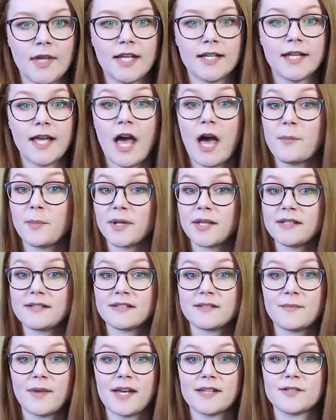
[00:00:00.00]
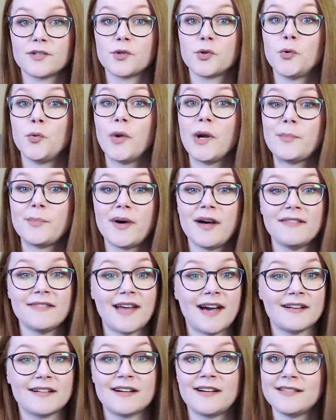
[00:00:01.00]
And capitalism has a grip on
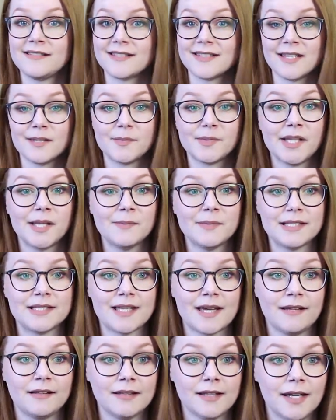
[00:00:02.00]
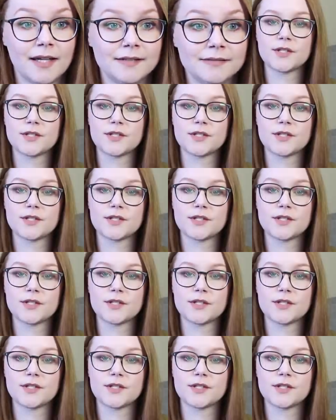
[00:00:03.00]
that concept, let me tell ya.